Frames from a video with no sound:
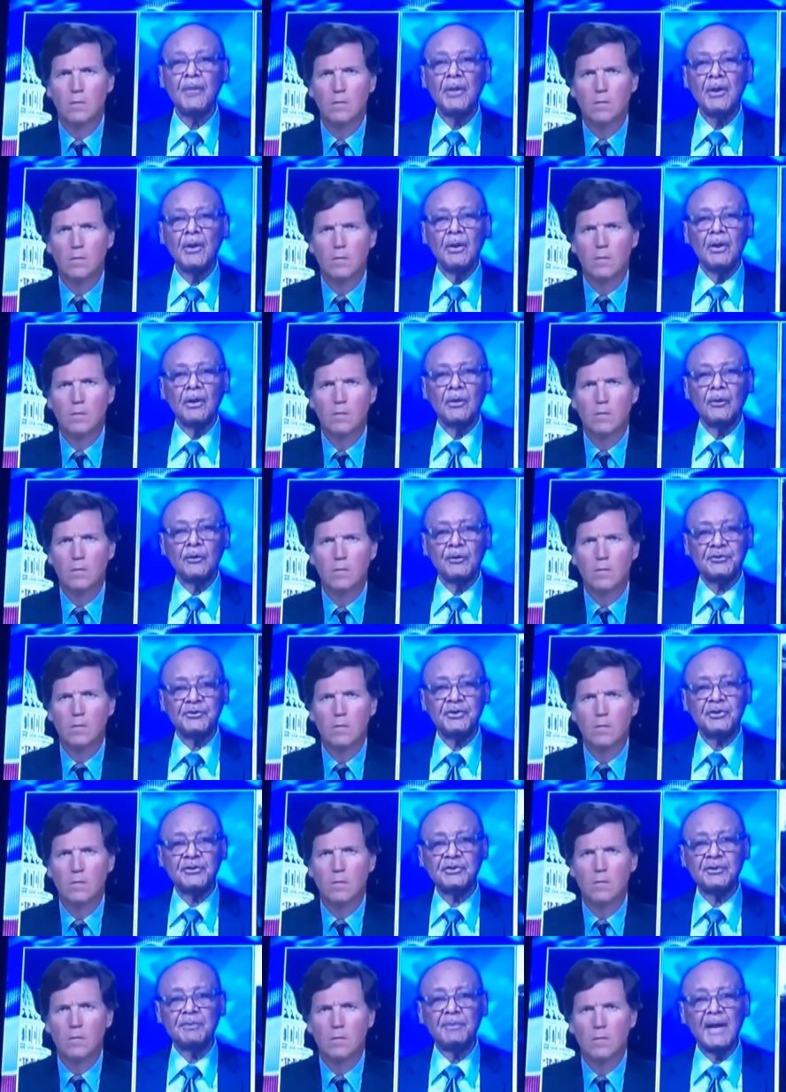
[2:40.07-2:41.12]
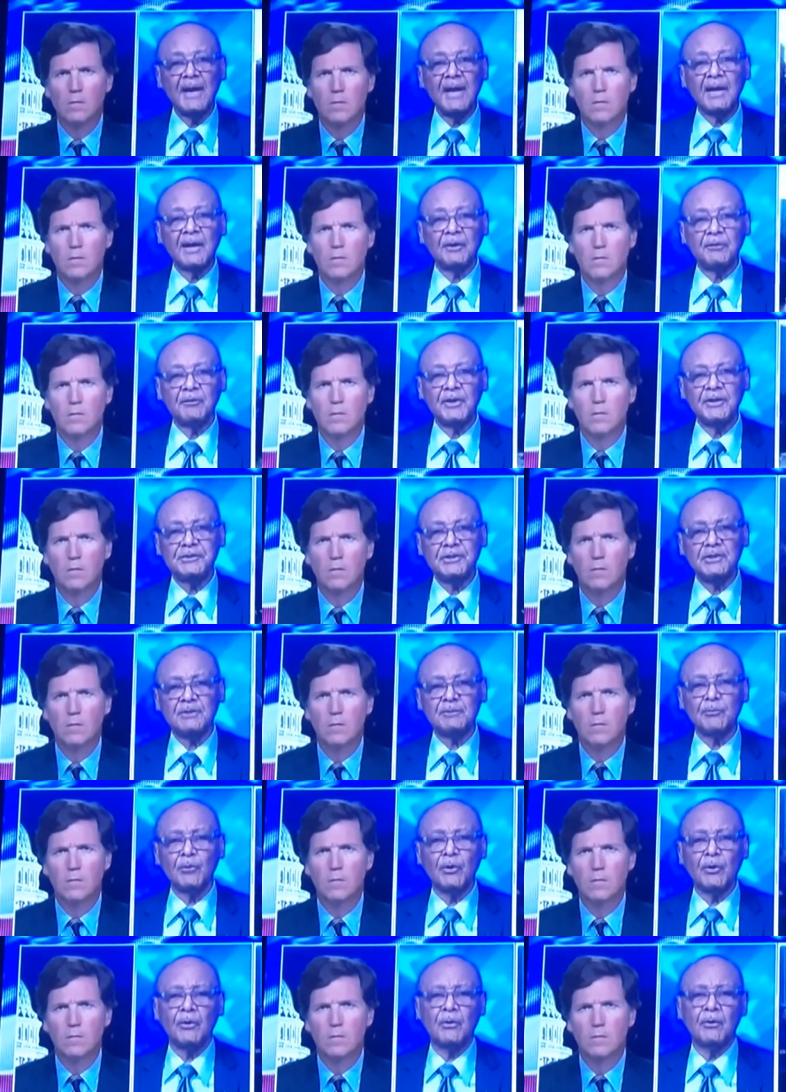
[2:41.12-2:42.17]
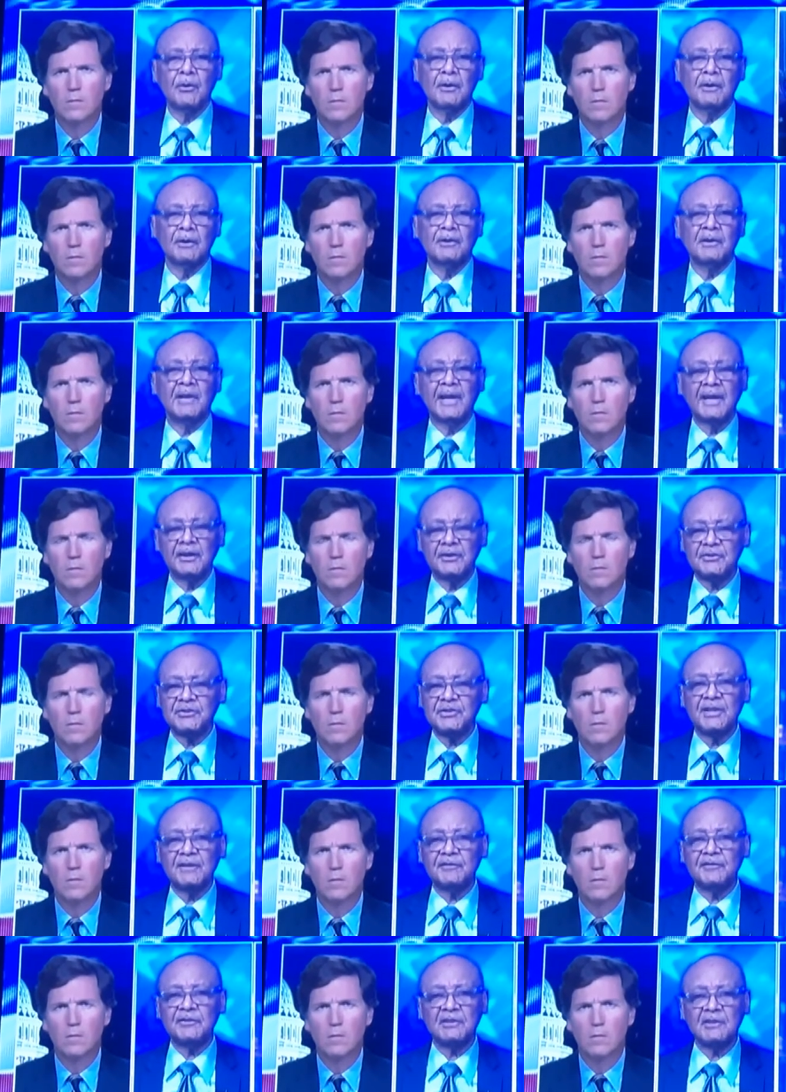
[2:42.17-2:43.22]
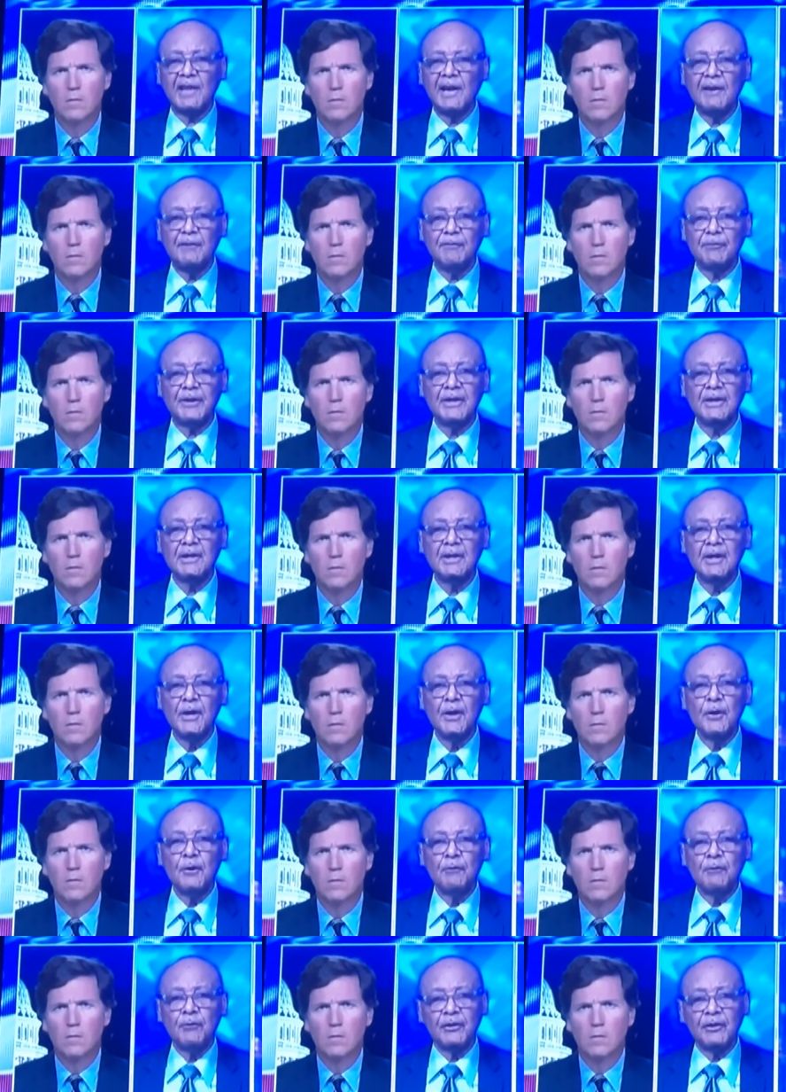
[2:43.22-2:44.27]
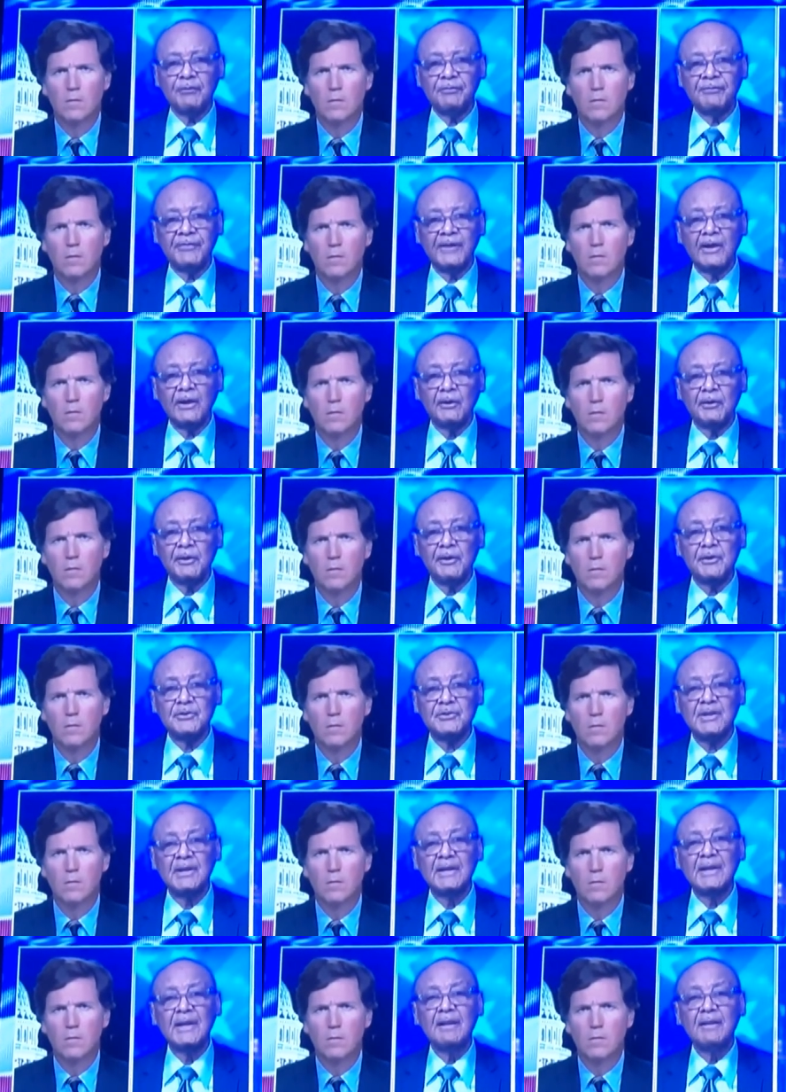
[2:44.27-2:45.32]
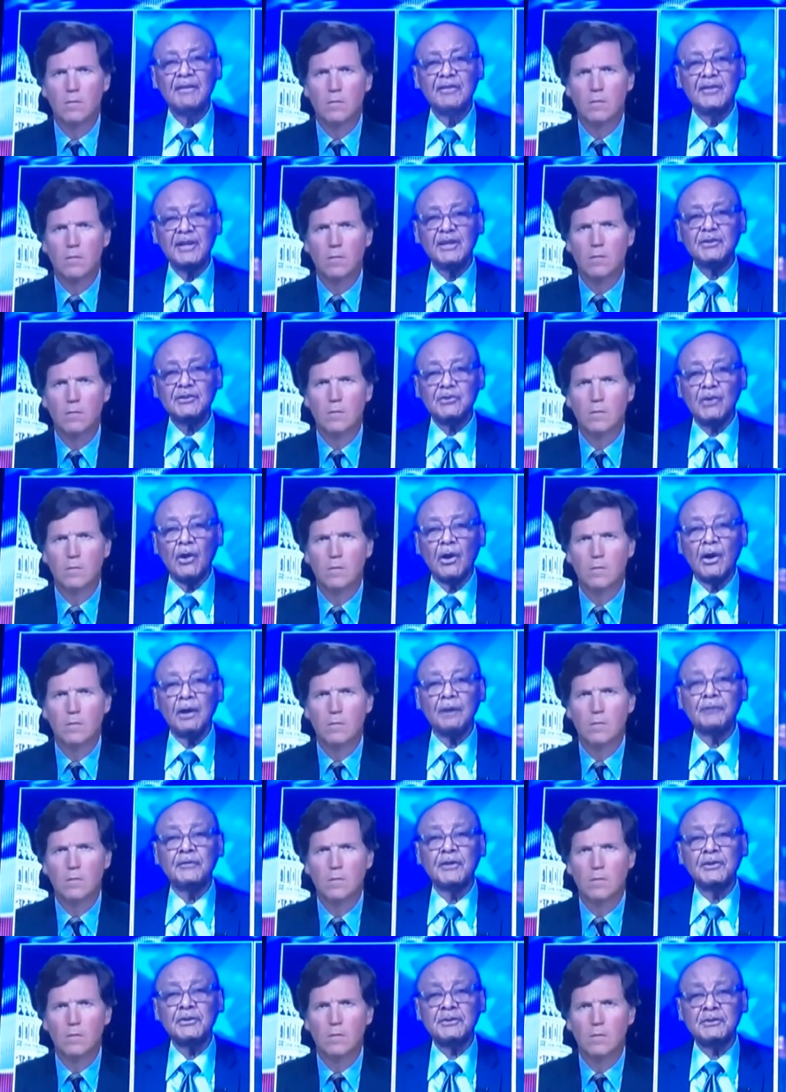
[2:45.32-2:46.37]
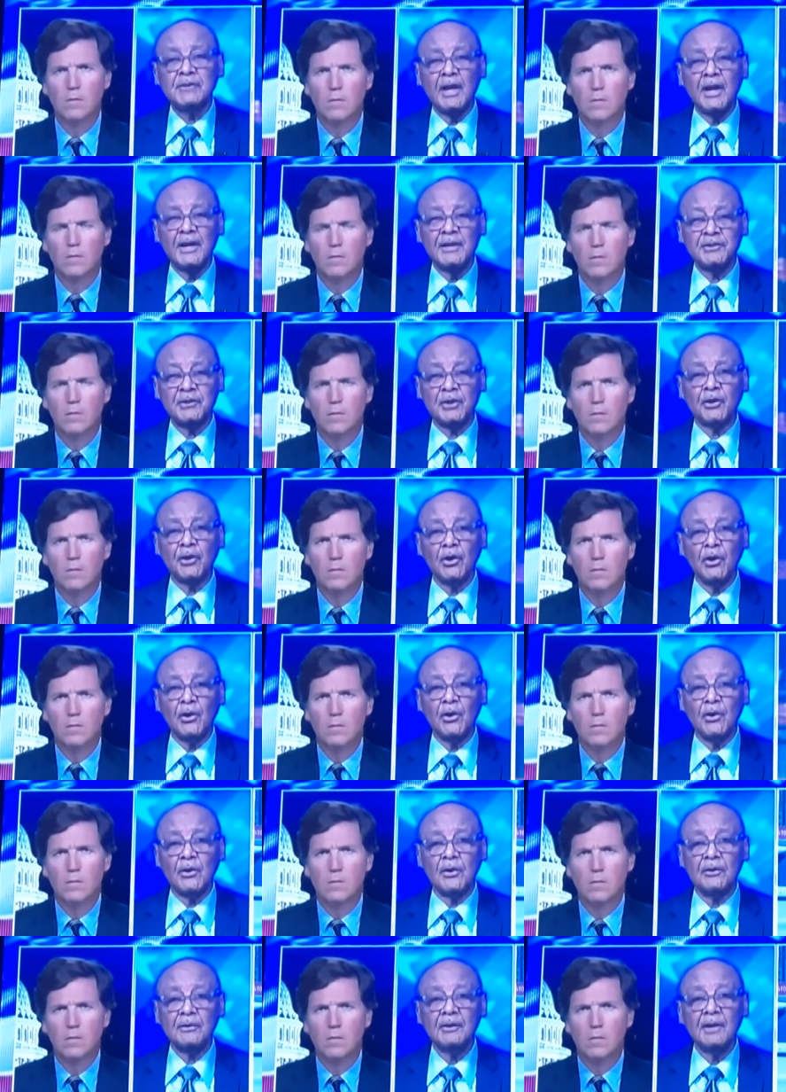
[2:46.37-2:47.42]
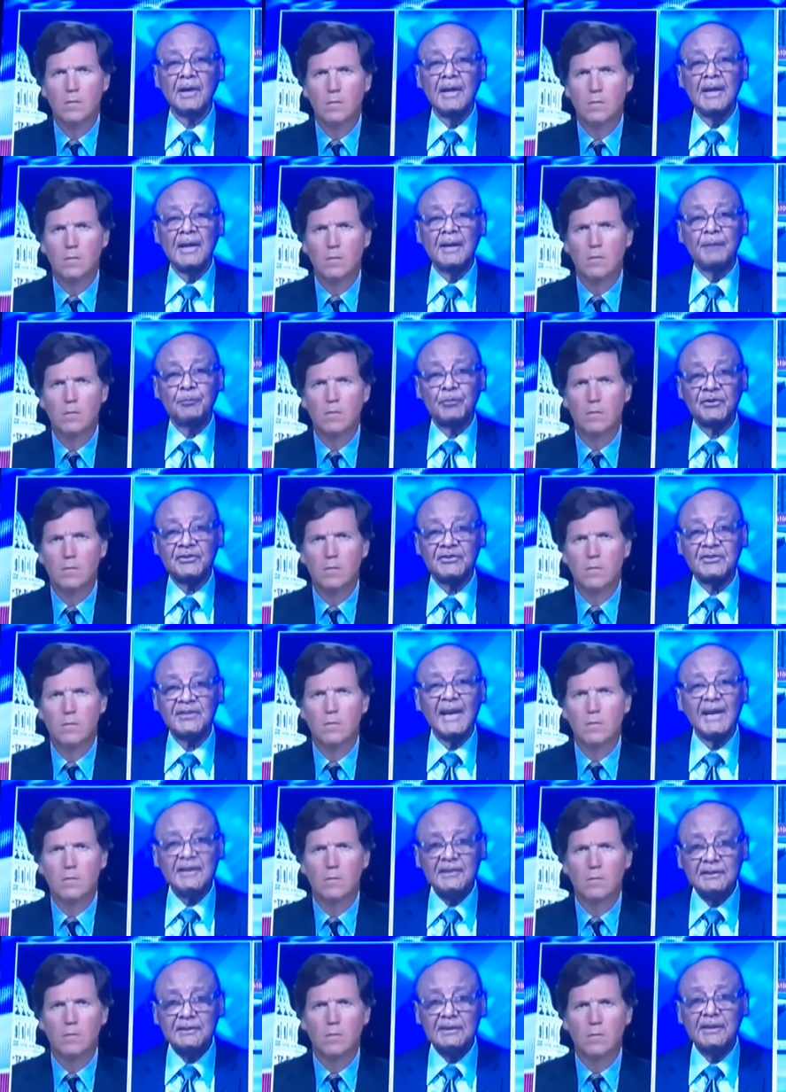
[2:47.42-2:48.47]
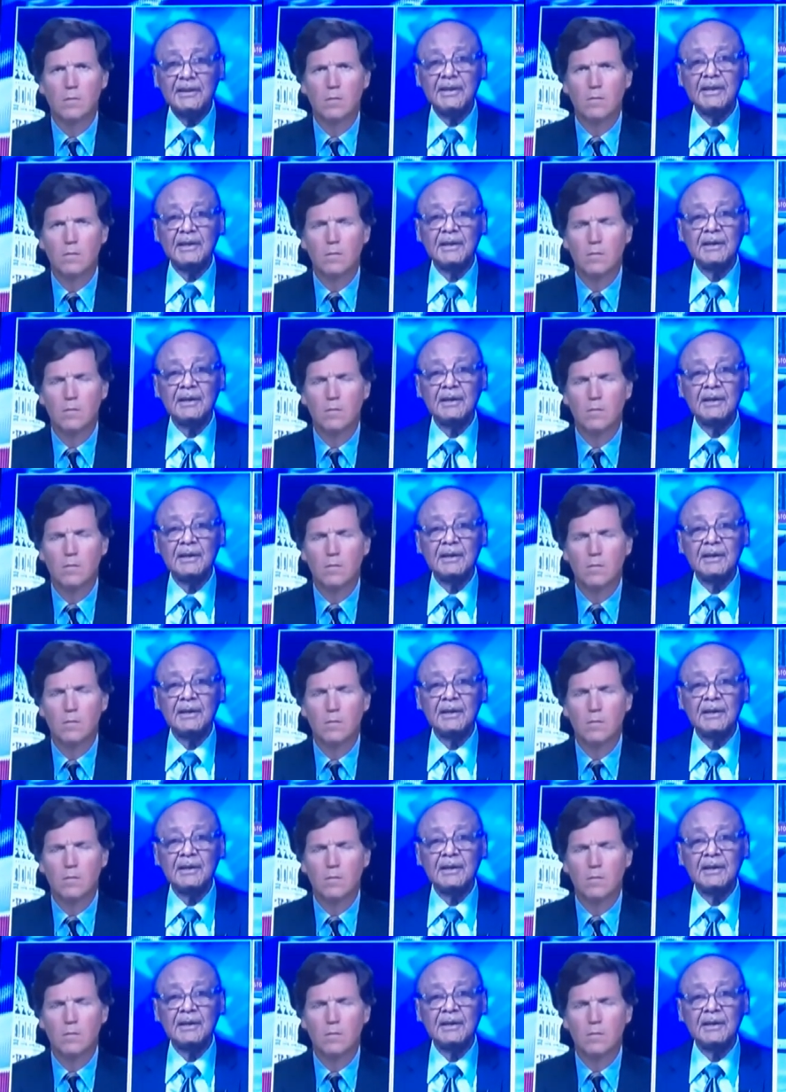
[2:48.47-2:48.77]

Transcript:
Speaker 1: or systematic racism or, or legacy of slavery for the failures. These are, this has occurred precisely